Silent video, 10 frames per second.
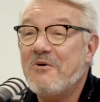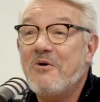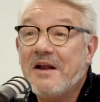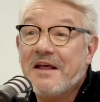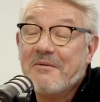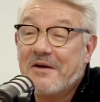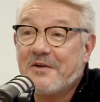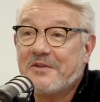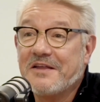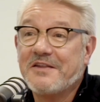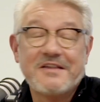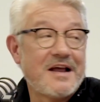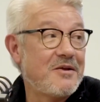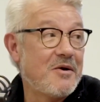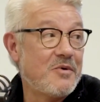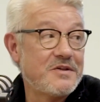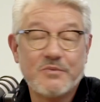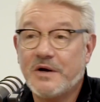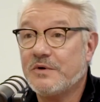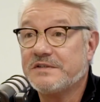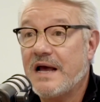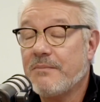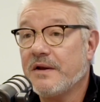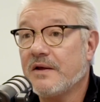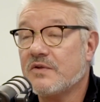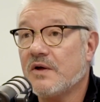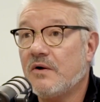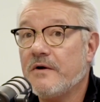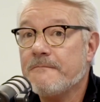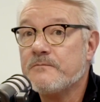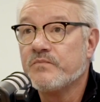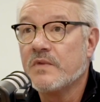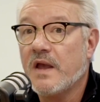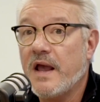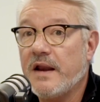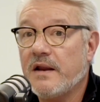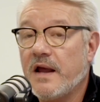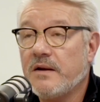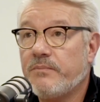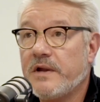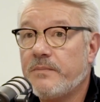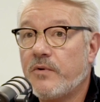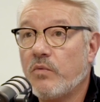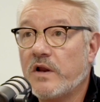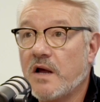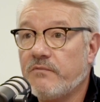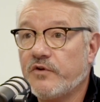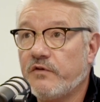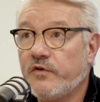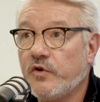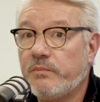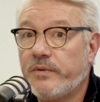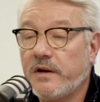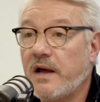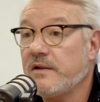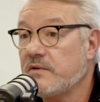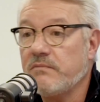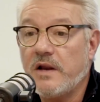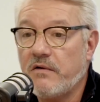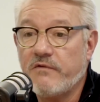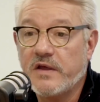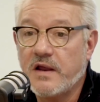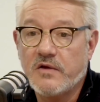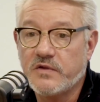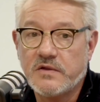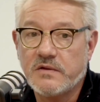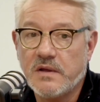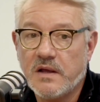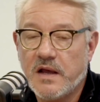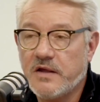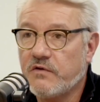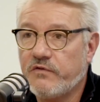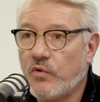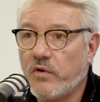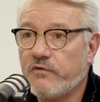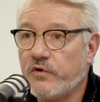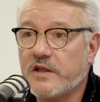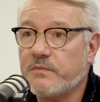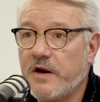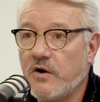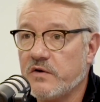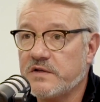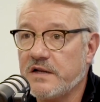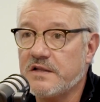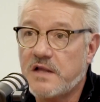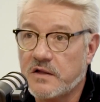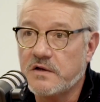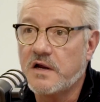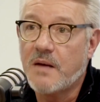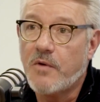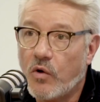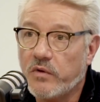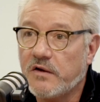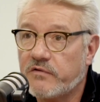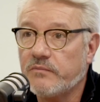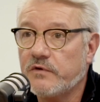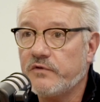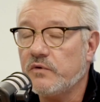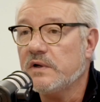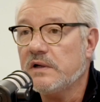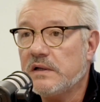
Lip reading: really, because that's exactly what was happening. So, and people will come for the food, but as everything else, it's a full experience, and it doesn't come only from the food.